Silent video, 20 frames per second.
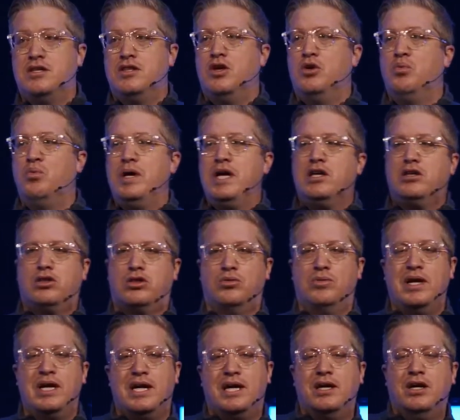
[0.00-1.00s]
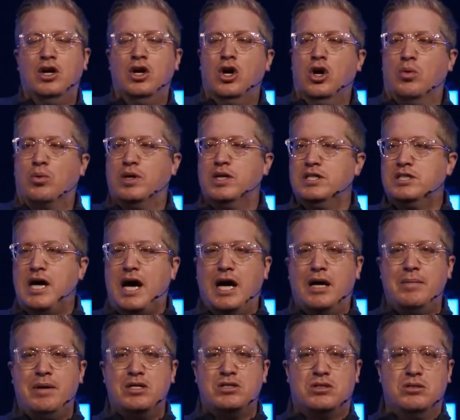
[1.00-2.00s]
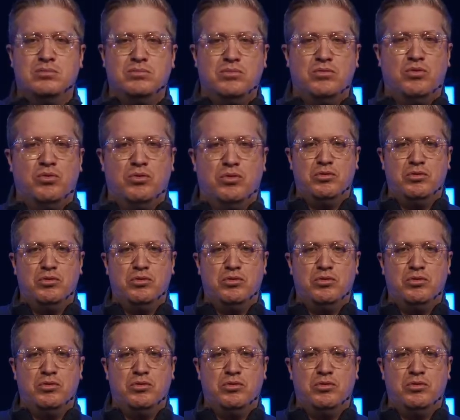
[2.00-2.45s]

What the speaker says: And then week three, we're going to talk about some,